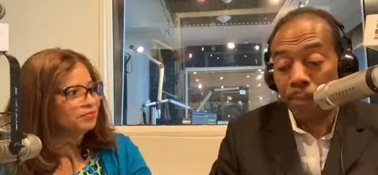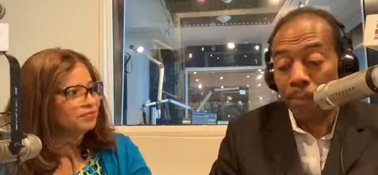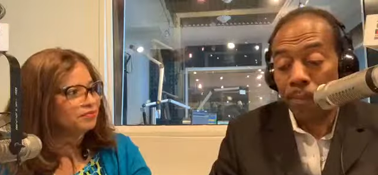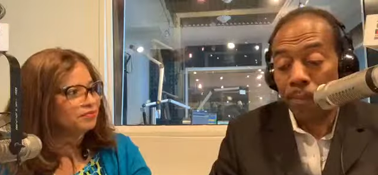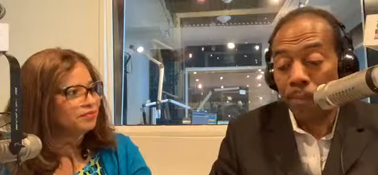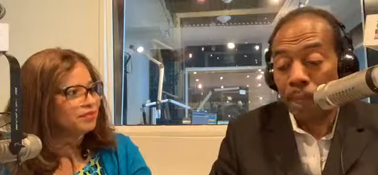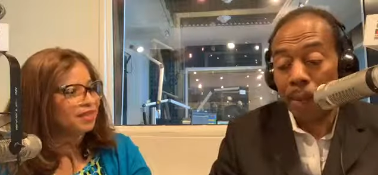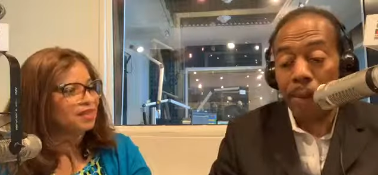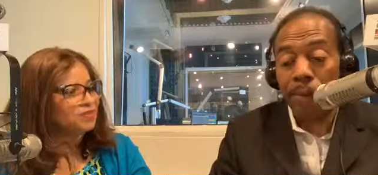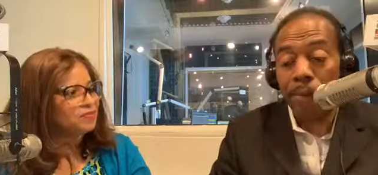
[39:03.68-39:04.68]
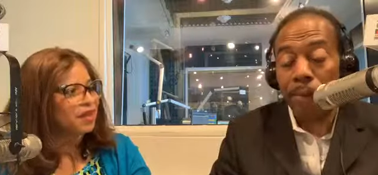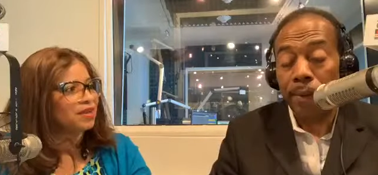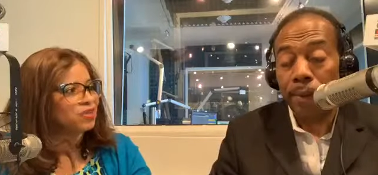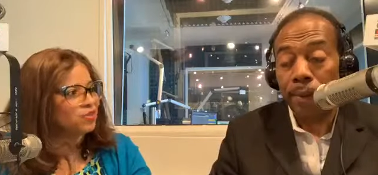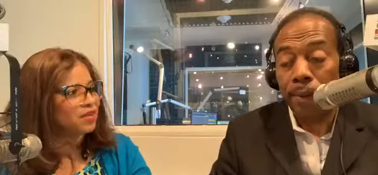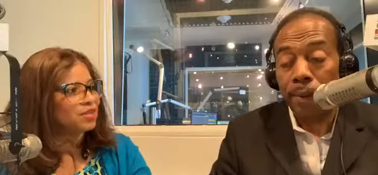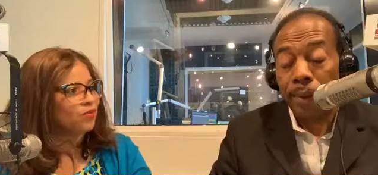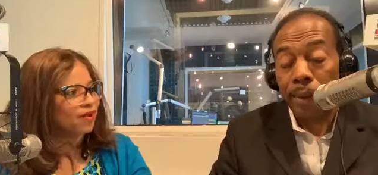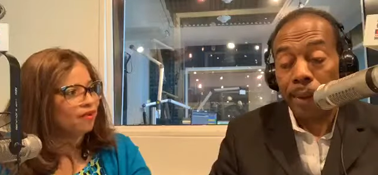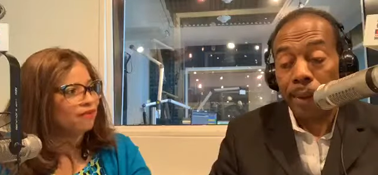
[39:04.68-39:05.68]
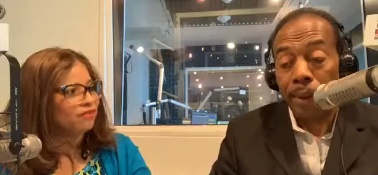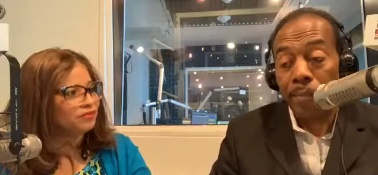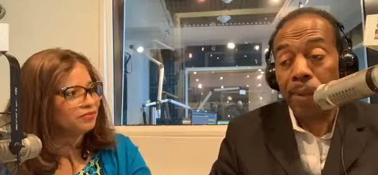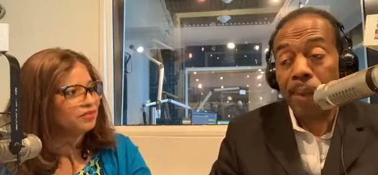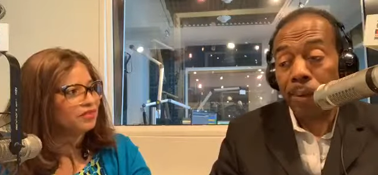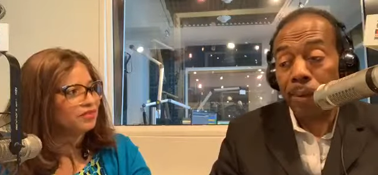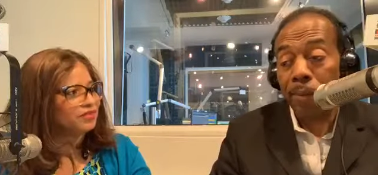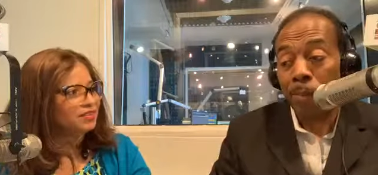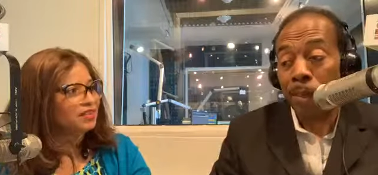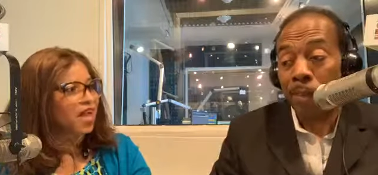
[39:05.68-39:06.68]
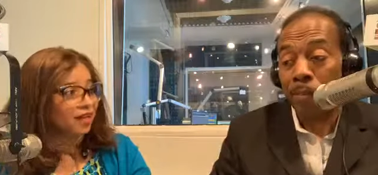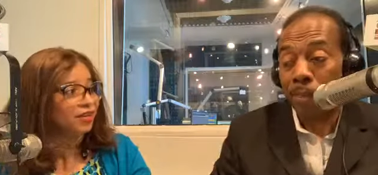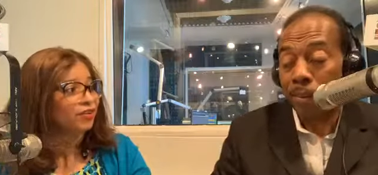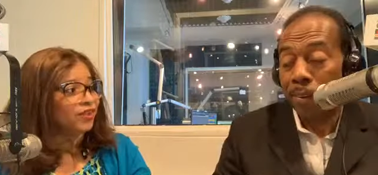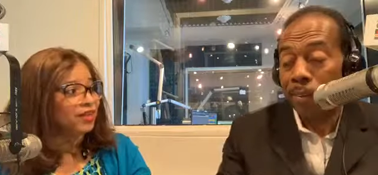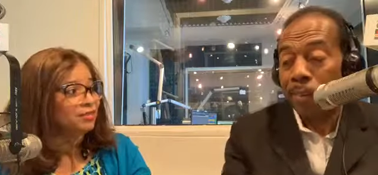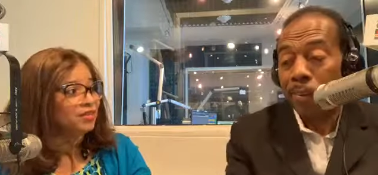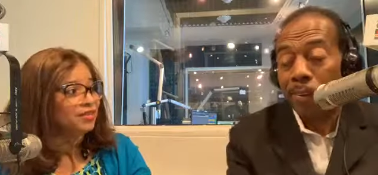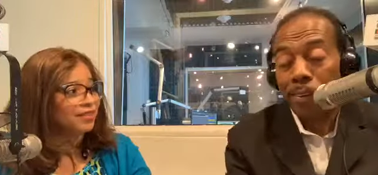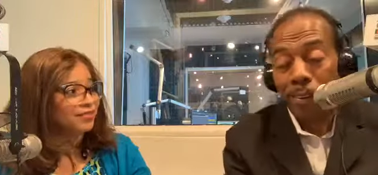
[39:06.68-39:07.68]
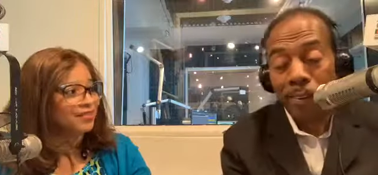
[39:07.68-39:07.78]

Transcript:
Speaker 1: Mm-hmm. And this was back in 2012.
Speaker 2: I didn't know what to believe. I
Speaker 1: know, right? Me too.